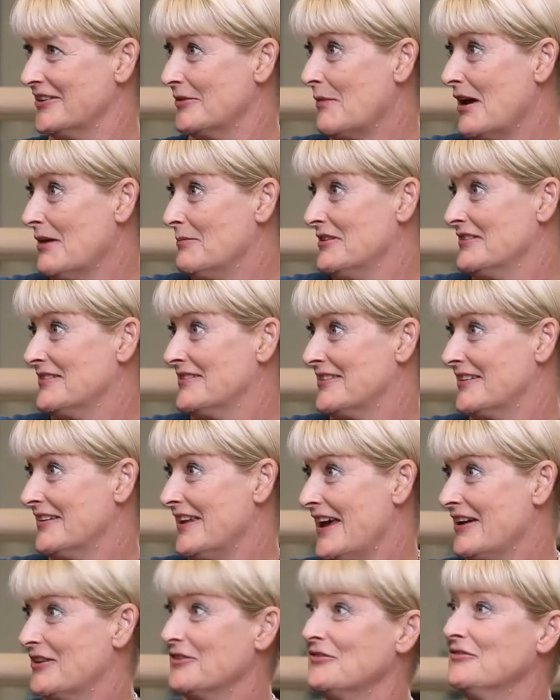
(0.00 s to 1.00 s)
So maybe it's the
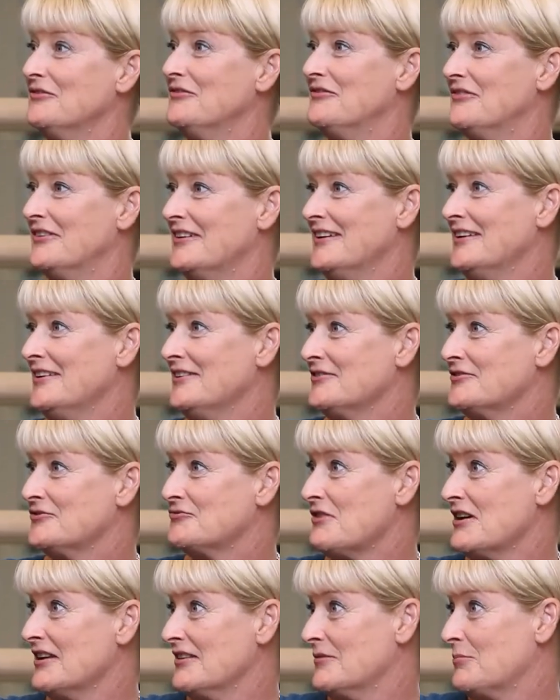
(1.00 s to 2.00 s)
lack of
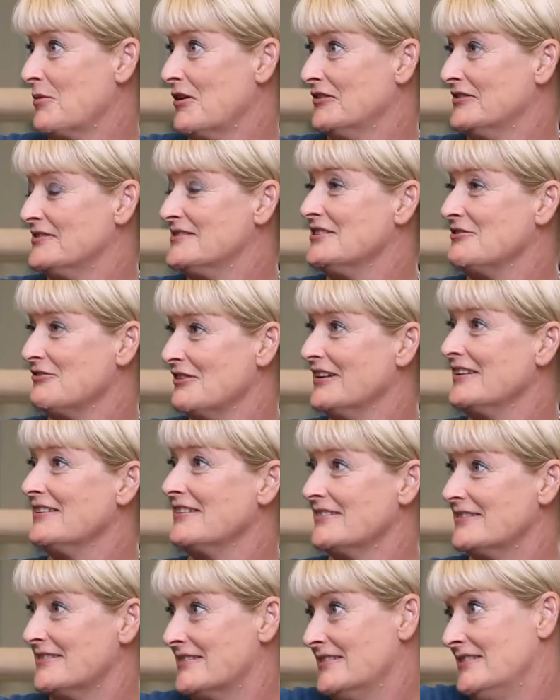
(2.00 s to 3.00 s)
strength posteriorly
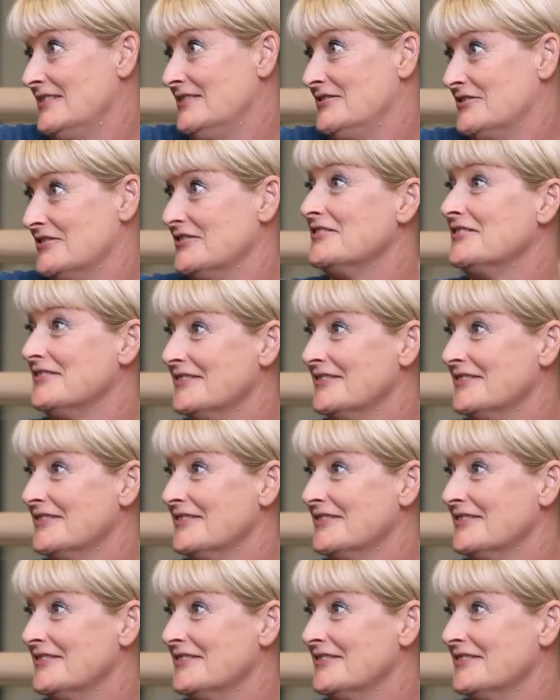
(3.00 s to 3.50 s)
that's an issue.